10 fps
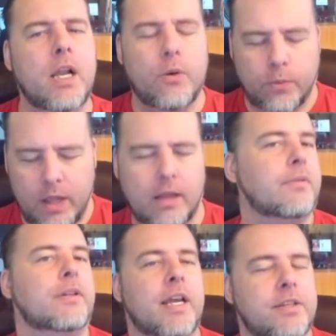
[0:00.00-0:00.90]
Well,
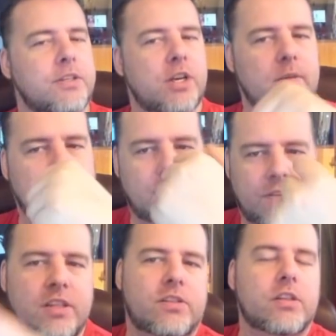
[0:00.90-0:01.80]
ladies and gentlemen,
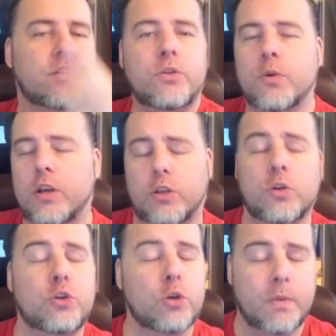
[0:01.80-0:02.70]
this is the unit you
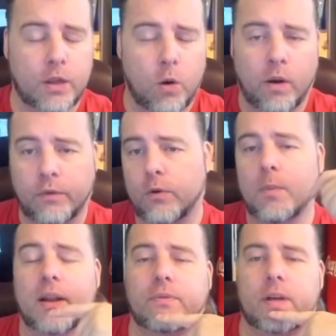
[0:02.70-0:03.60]
should be going for,
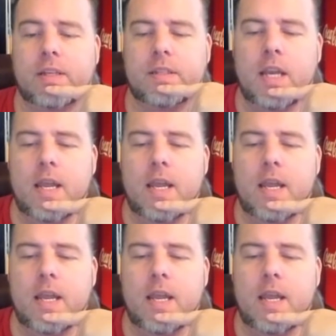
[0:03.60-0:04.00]
my friend,